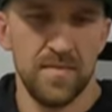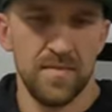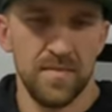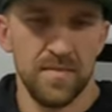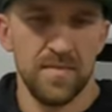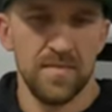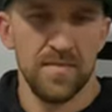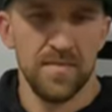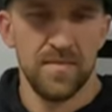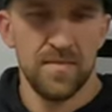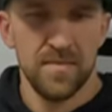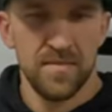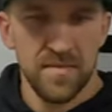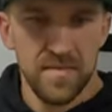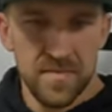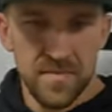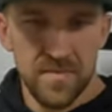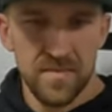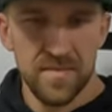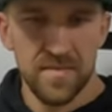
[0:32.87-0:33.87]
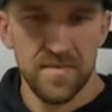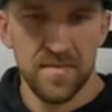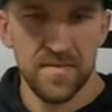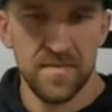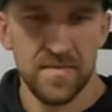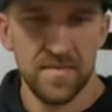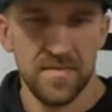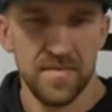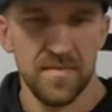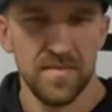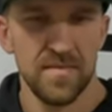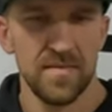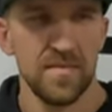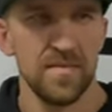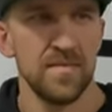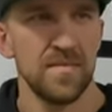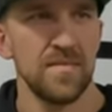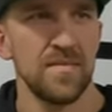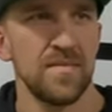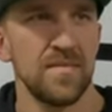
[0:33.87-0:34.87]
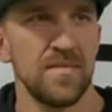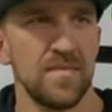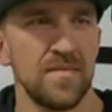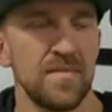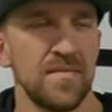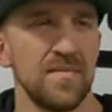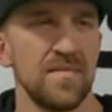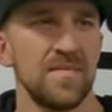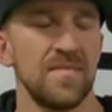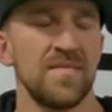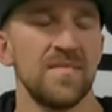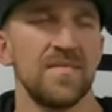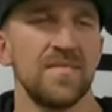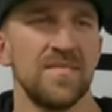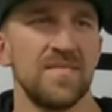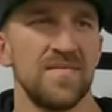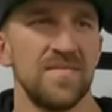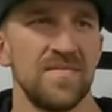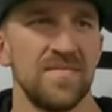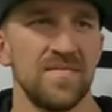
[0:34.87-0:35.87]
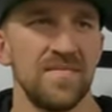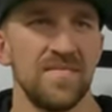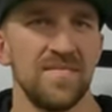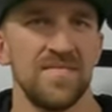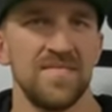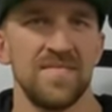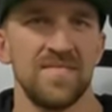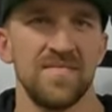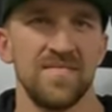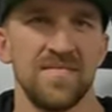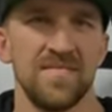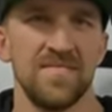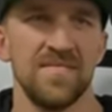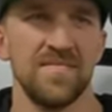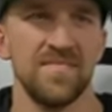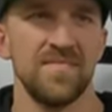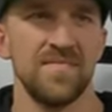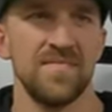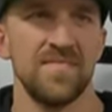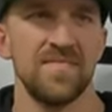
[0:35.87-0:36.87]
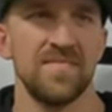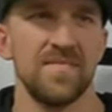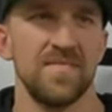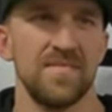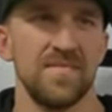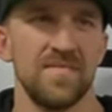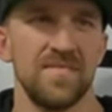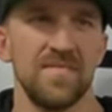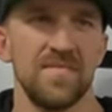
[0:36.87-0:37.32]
The person shown says nothing.